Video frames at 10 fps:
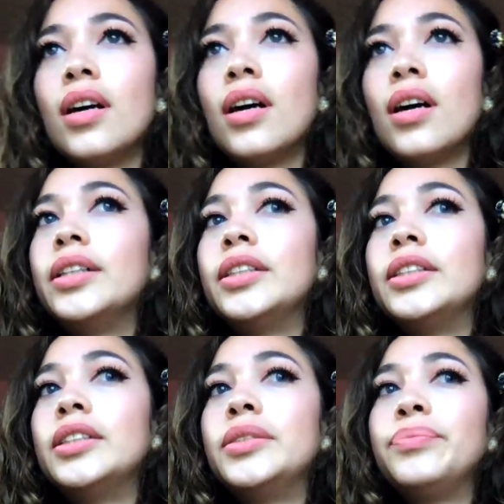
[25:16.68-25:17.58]

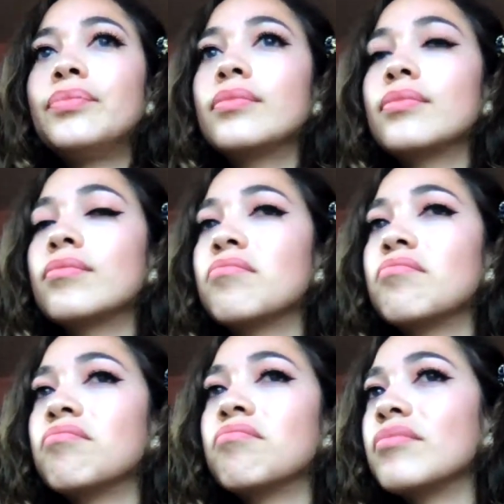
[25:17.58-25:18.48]
Um,
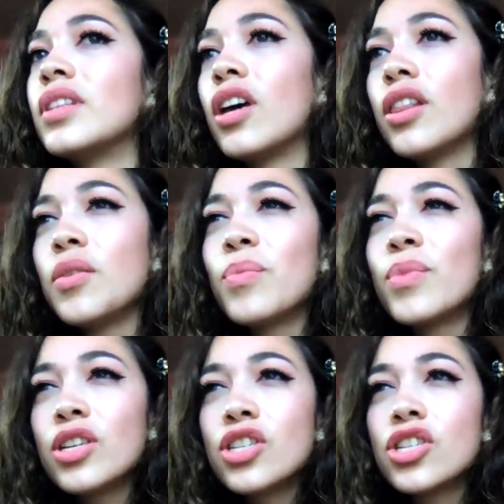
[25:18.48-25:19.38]
nothing
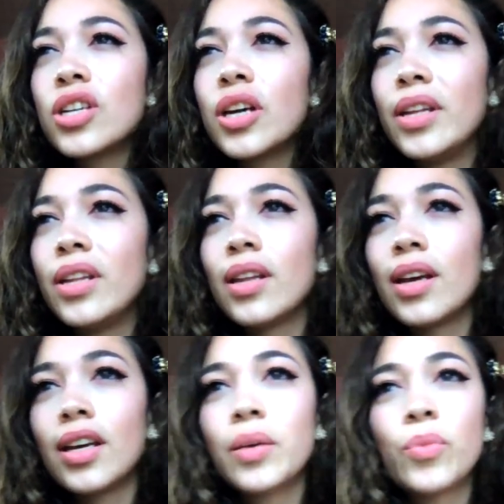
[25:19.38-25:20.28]
much. I mean, I
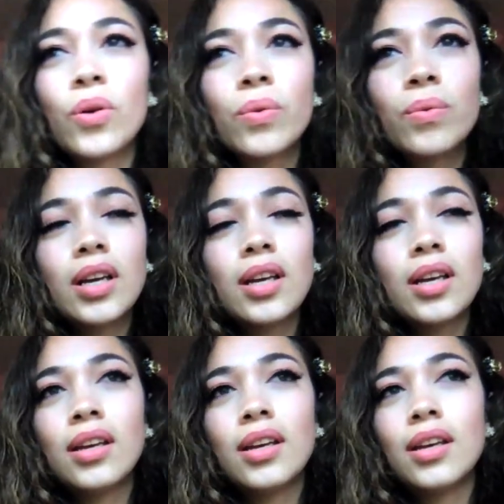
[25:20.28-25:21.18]
am
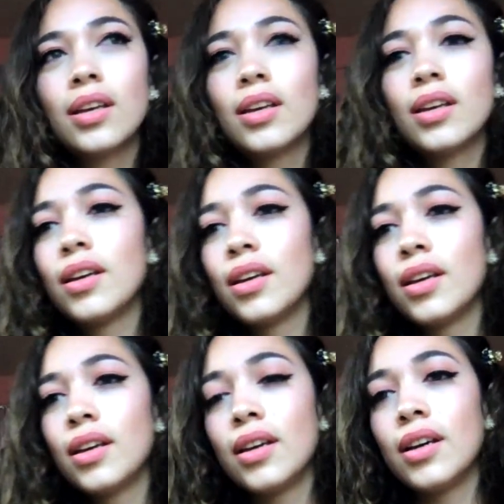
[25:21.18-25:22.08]
already
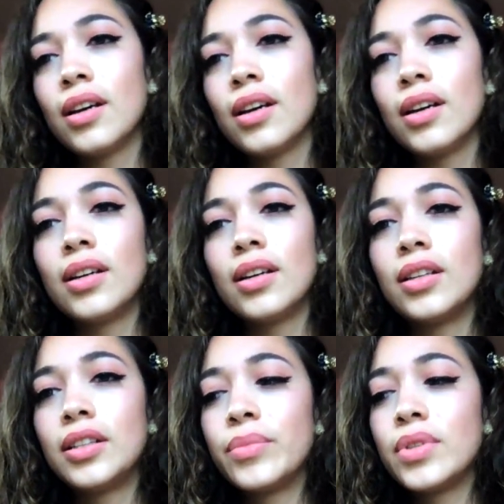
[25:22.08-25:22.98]
um,
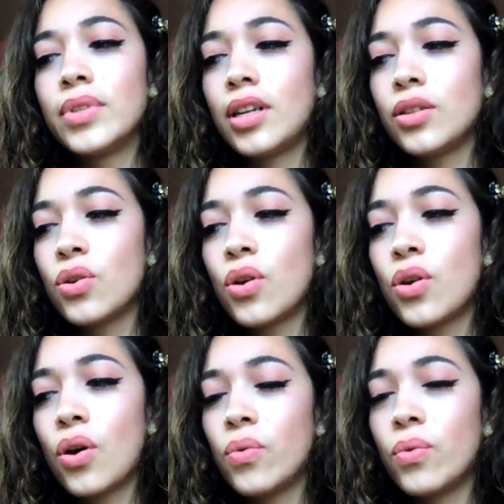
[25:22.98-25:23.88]
set to
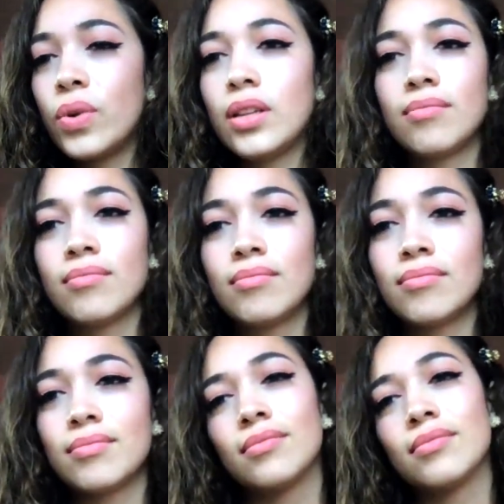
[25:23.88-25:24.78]
go and
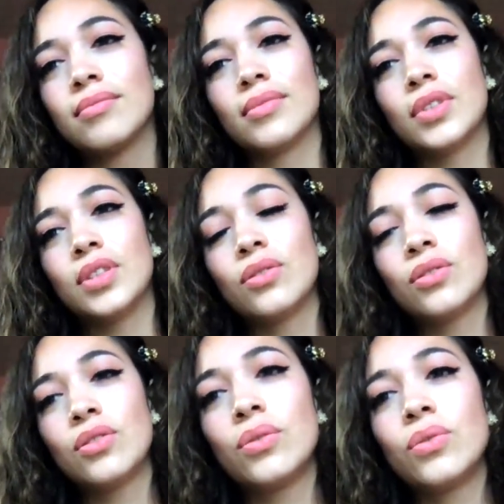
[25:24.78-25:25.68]

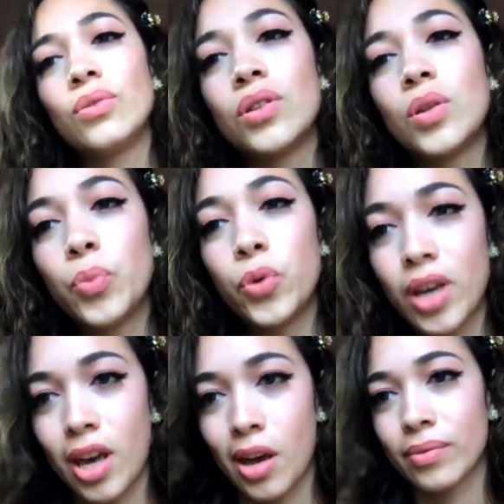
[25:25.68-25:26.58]
to to the boot
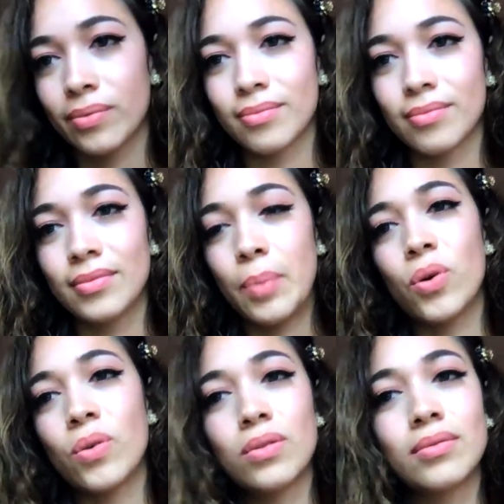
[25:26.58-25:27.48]
camp. I'm
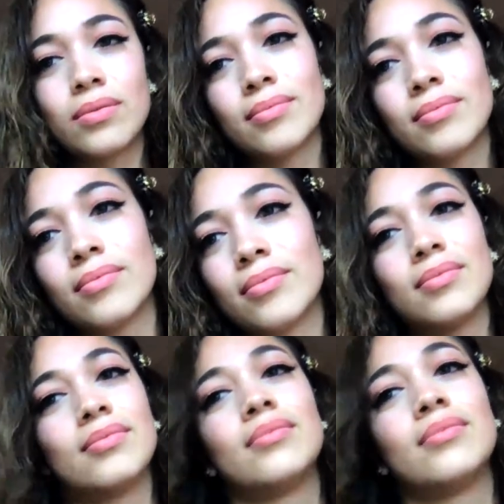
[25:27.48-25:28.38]
all
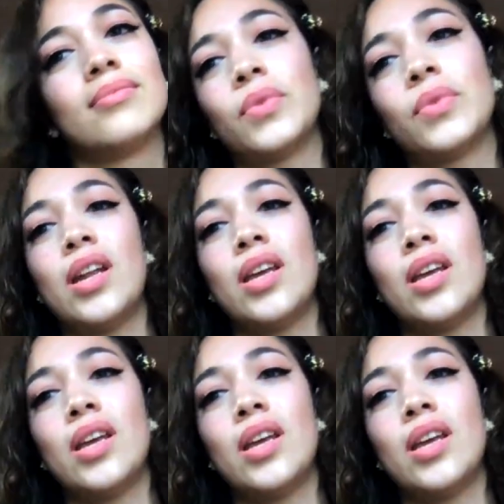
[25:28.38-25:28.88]
you're ready.